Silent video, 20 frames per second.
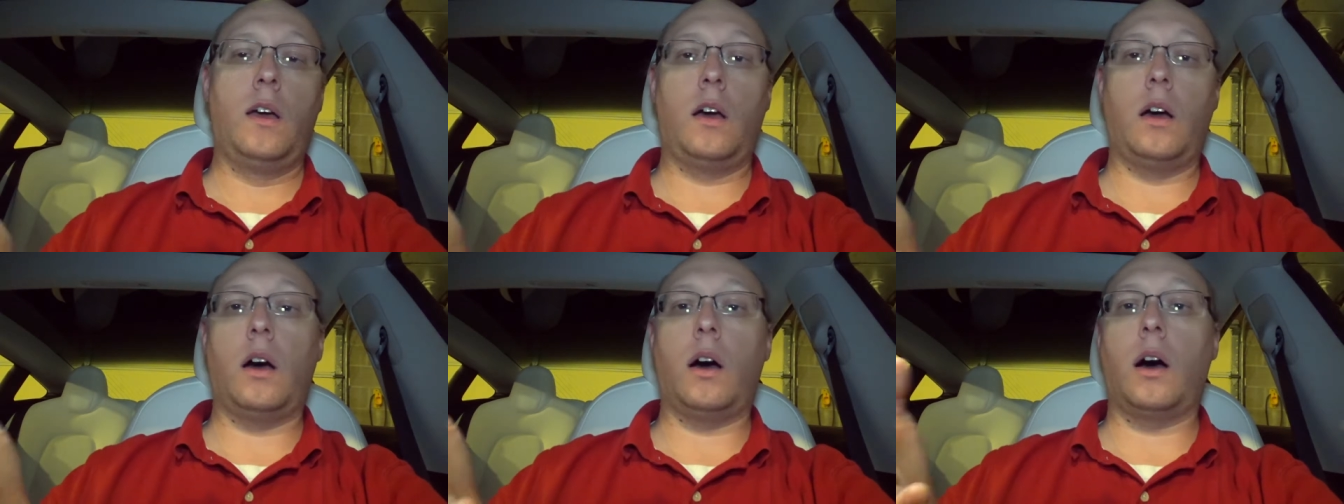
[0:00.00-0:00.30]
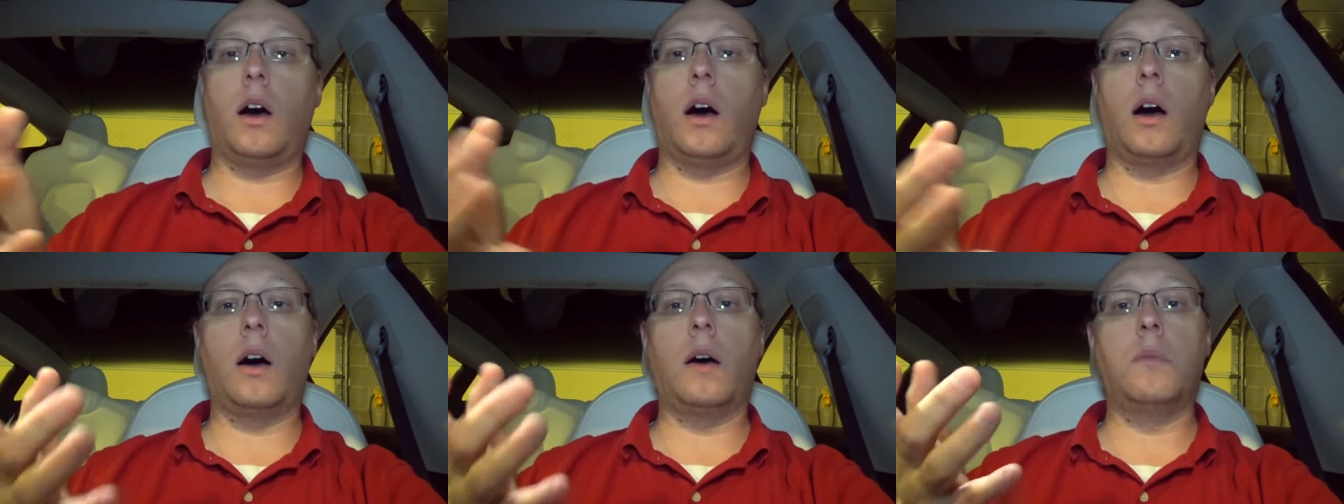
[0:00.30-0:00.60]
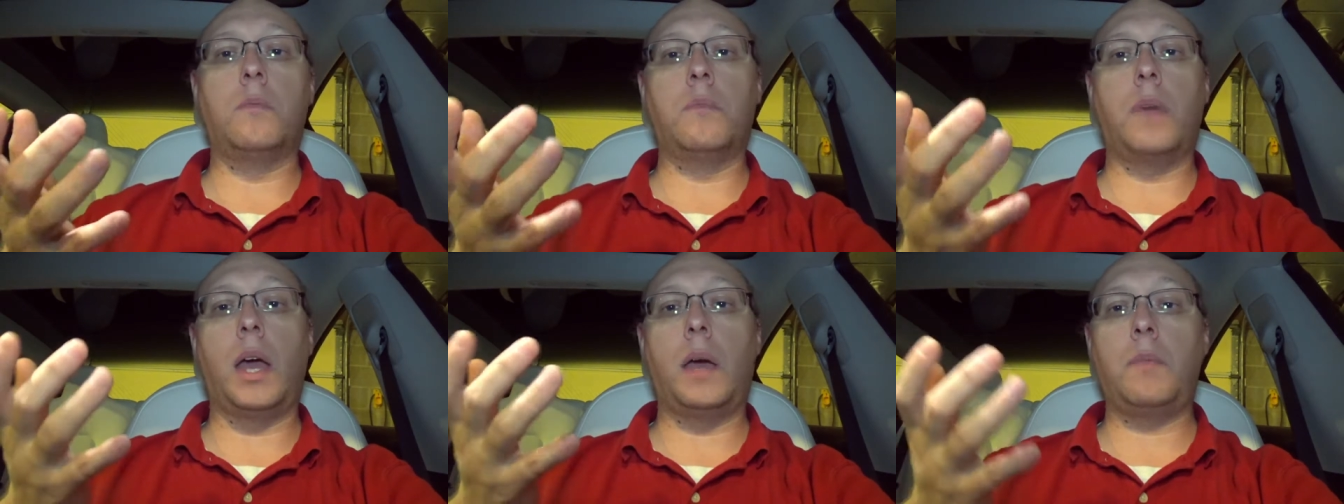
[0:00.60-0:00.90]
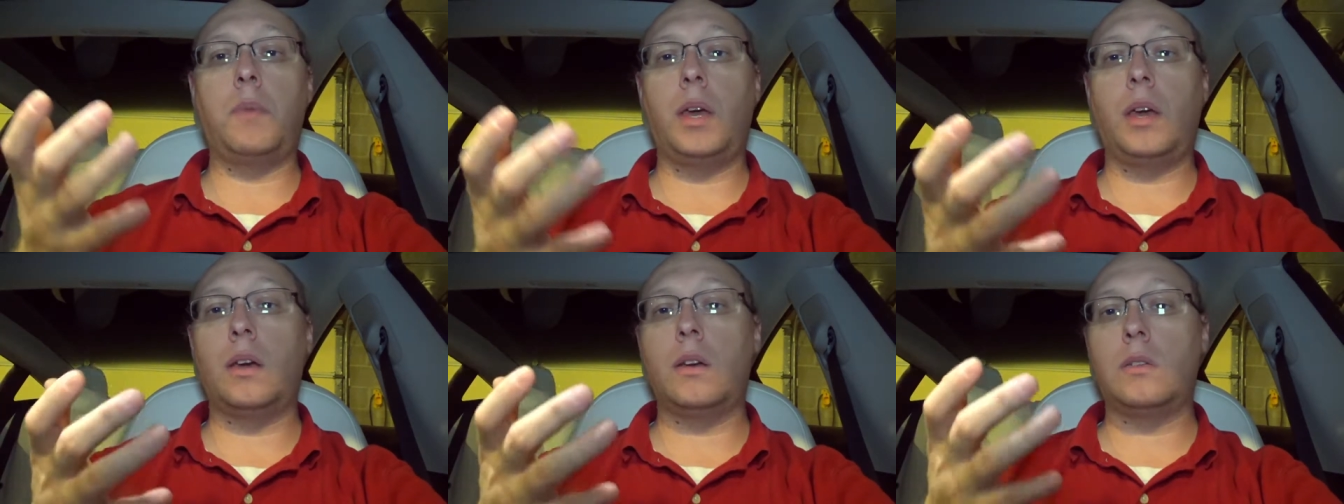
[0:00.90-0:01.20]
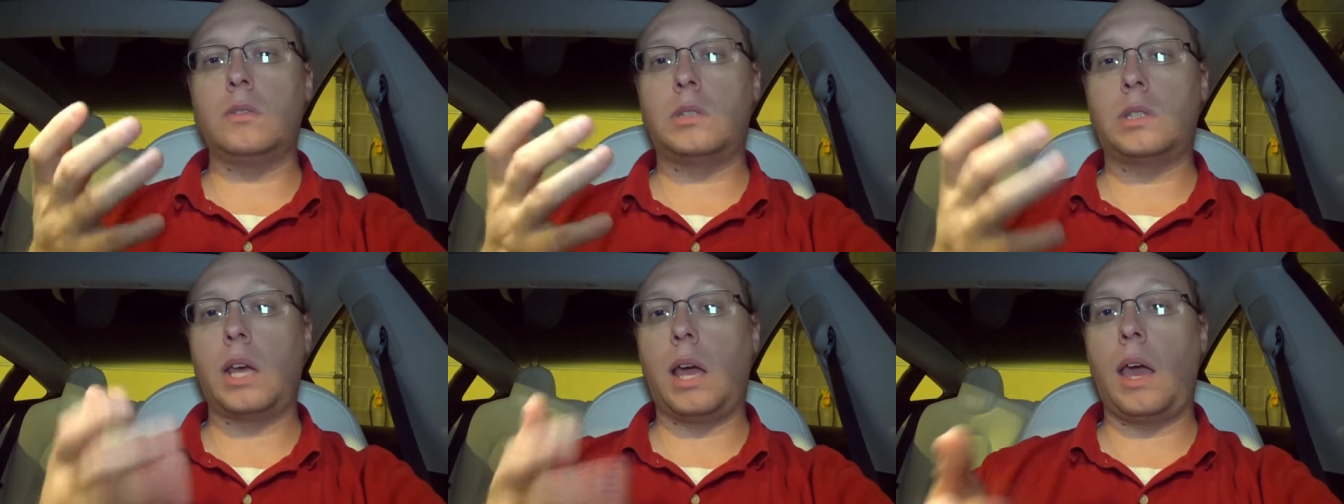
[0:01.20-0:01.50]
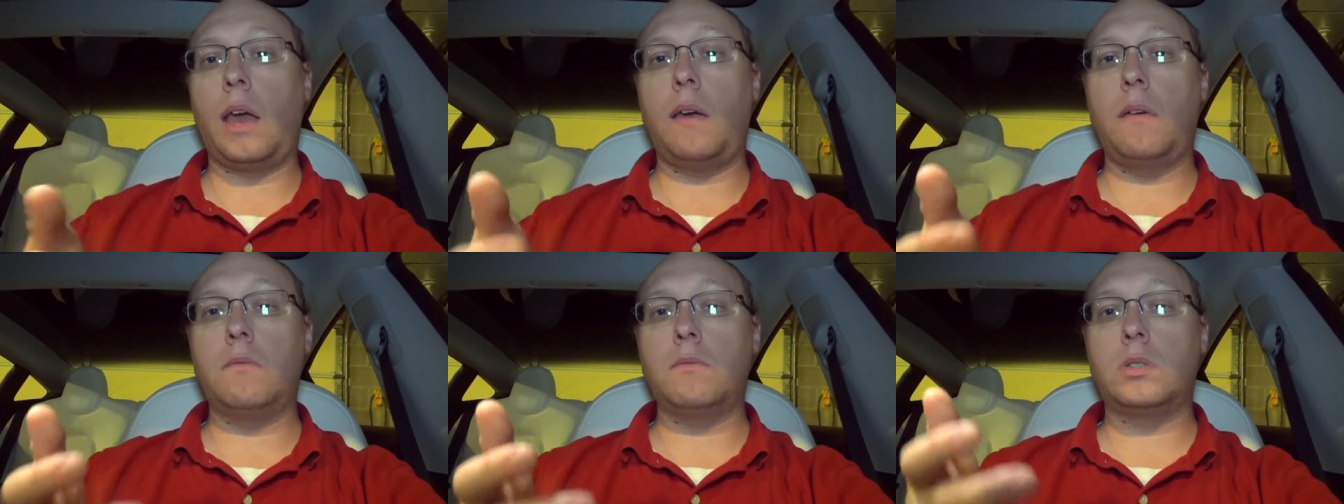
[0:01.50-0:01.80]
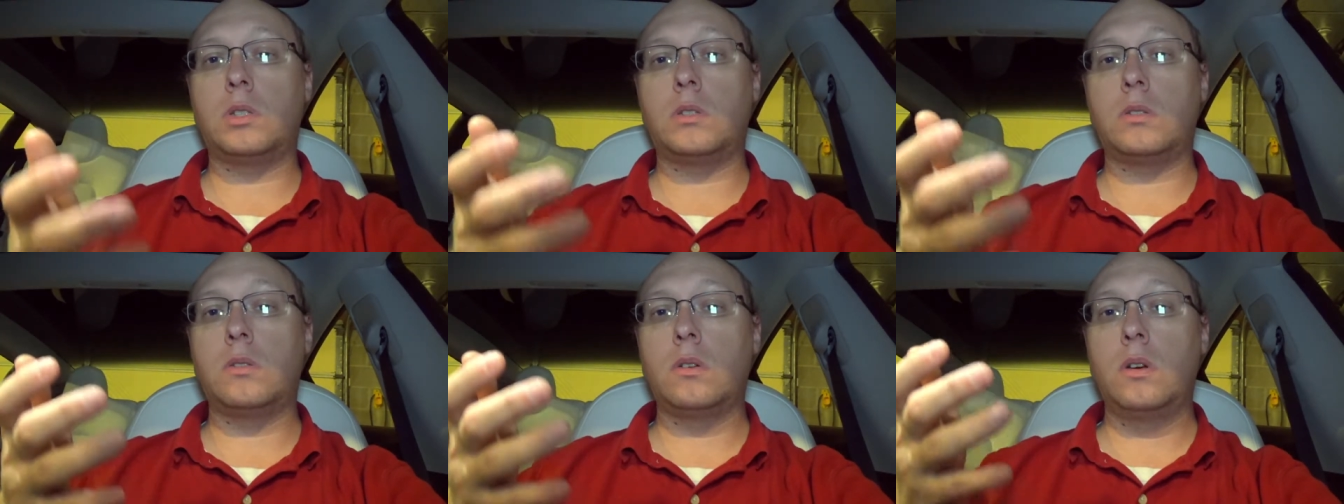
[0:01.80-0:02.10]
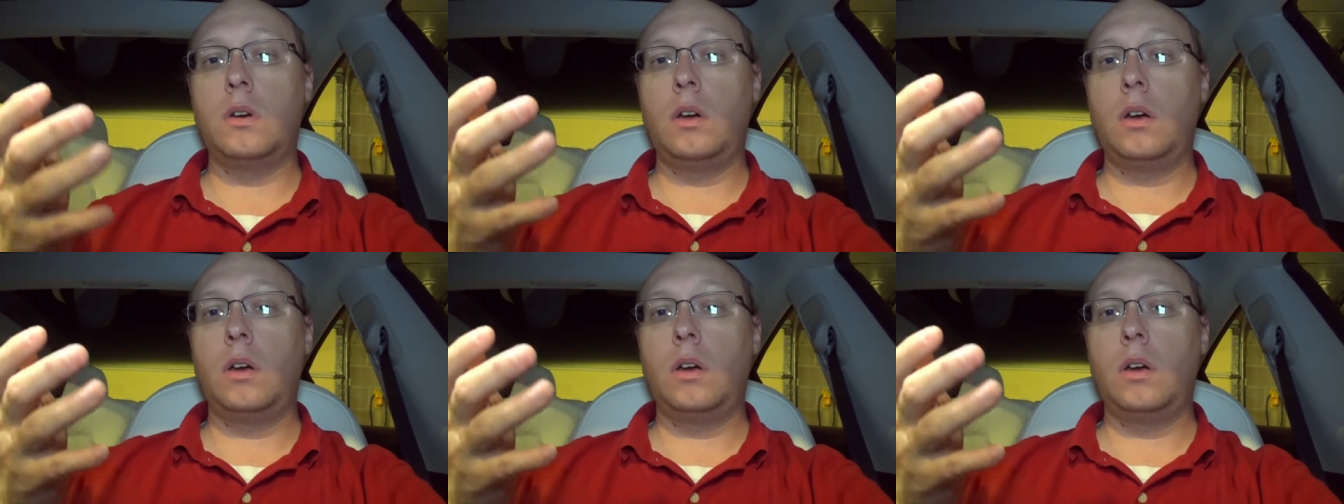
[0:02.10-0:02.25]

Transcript: Maybe it saves